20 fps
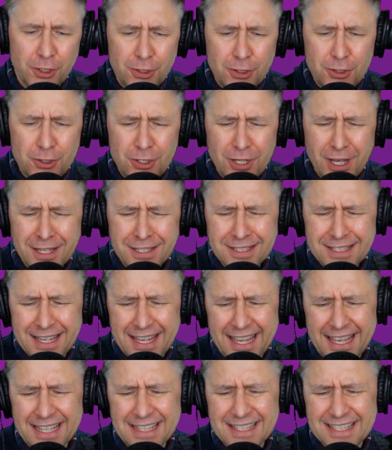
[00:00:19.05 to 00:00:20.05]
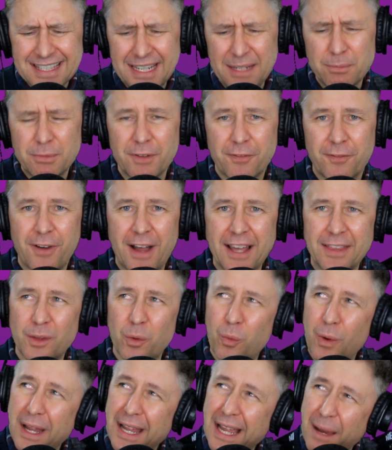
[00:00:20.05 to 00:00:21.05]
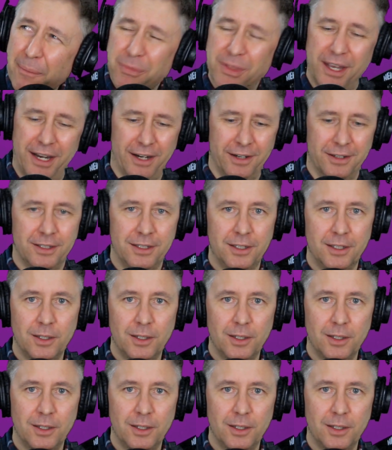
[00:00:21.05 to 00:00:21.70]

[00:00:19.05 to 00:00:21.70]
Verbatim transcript: you just can't seem to find the way up there?